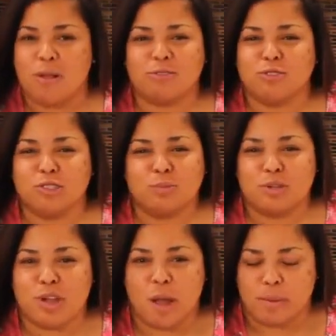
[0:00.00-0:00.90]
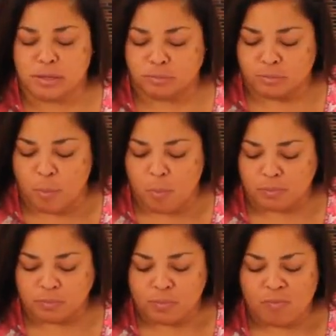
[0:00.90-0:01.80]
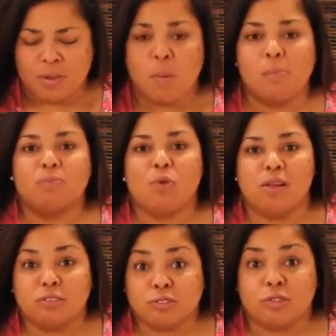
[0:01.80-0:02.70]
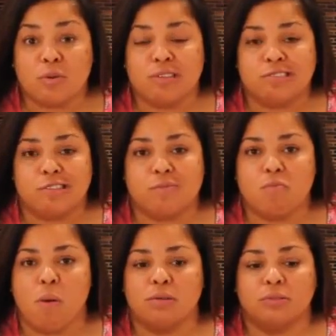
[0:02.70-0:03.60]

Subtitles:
It's super yummy. And it's so easy.